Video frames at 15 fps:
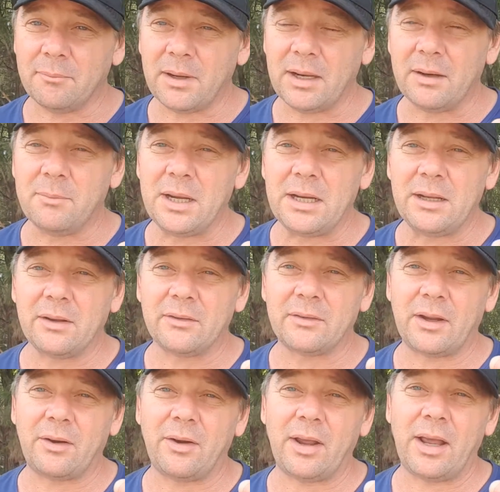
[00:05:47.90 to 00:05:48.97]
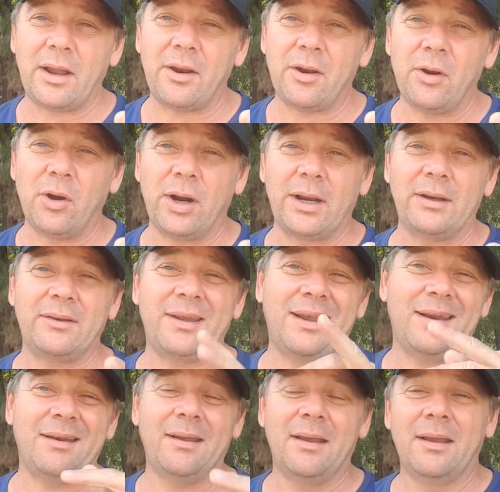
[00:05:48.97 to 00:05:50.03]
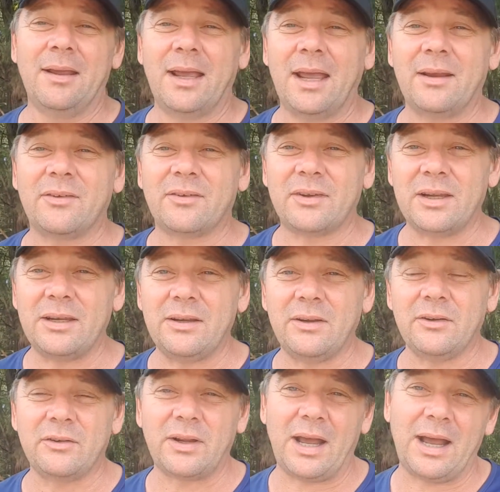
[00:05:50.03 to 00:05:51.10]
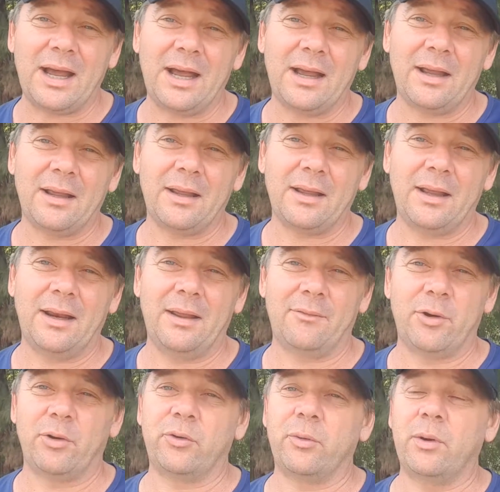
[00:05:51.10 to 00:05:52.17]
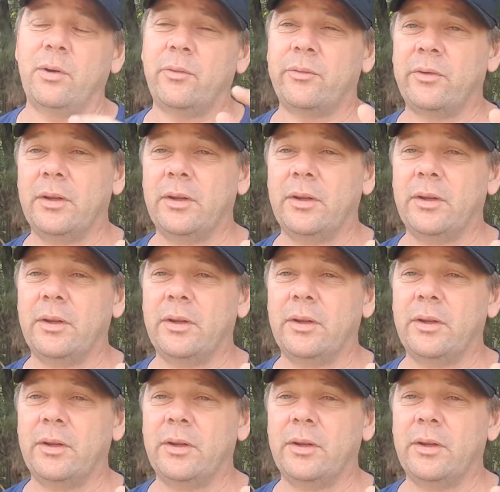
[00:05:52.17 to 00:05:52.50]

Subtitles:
intermediates are 9 and 10, and seniors are 11 and 12.